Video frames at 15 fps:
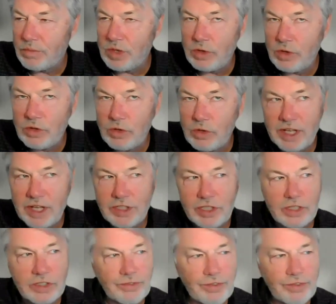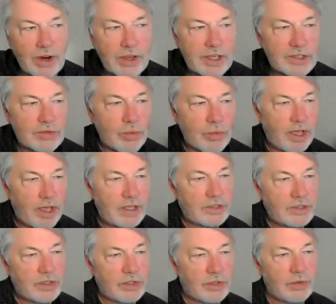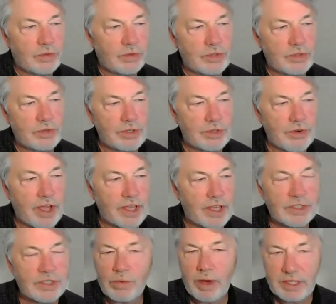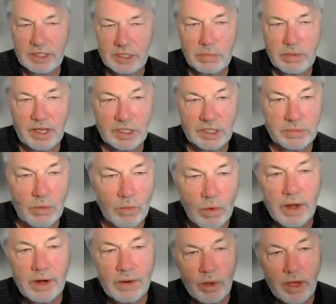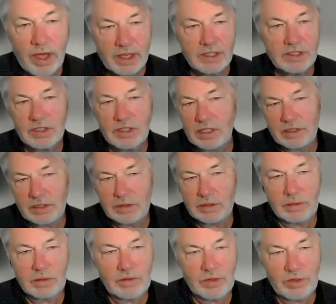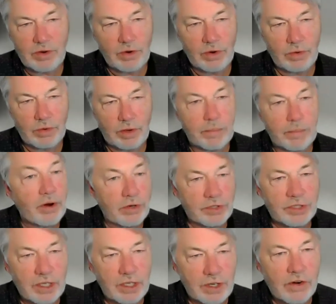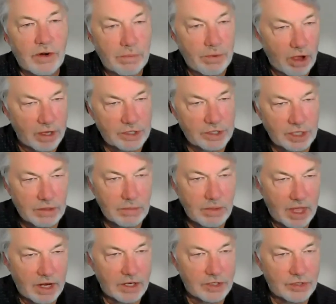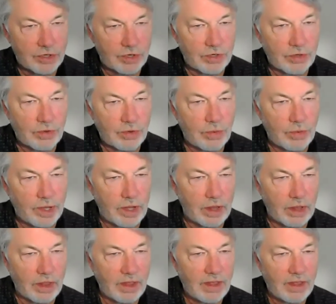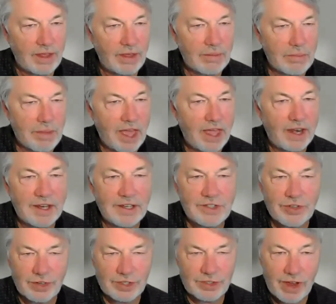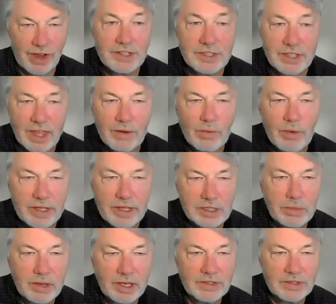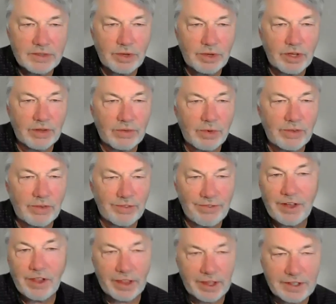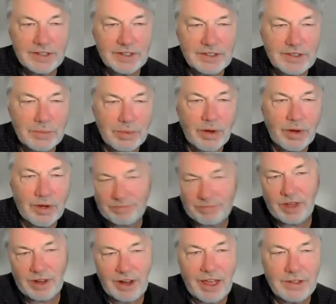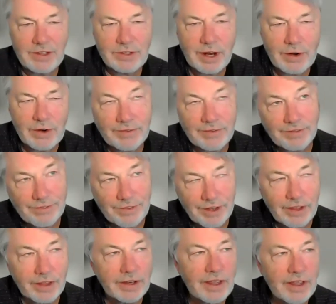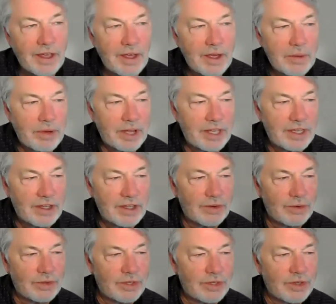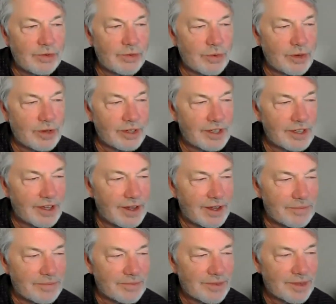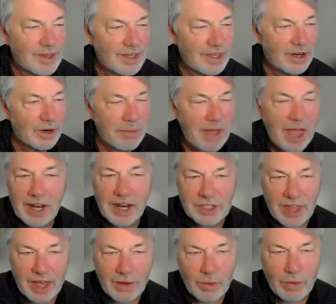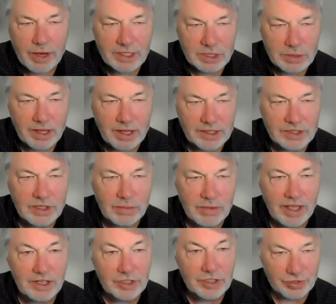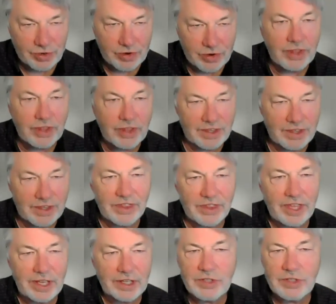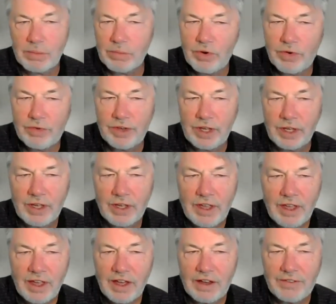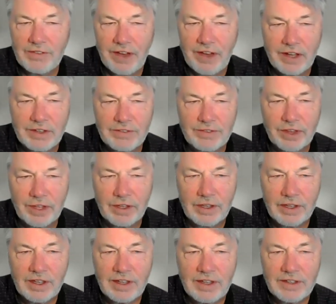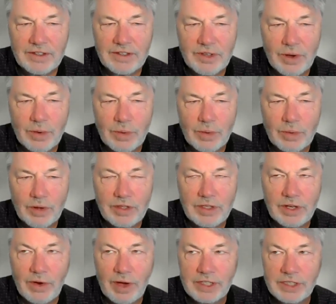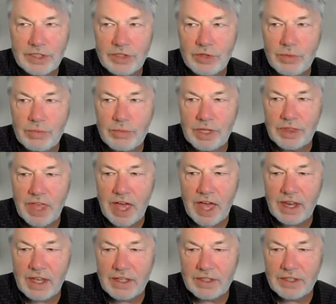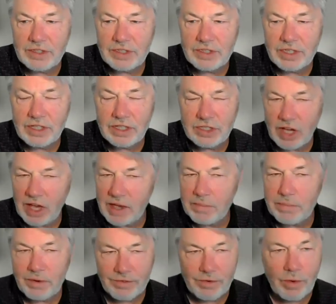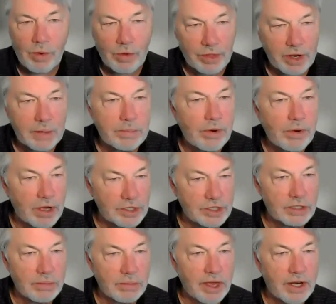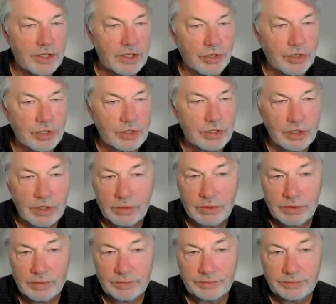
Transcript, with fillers: you, you mentioned there's various ways to to address the white space but one way is is through a person or a project manager who will manage or address that white space will will fill it support i don't know if you fill it but you you um, you know manage that white space to make sure that things are moving effectively so, you know, I assume that that is the type of role that a project manager could do.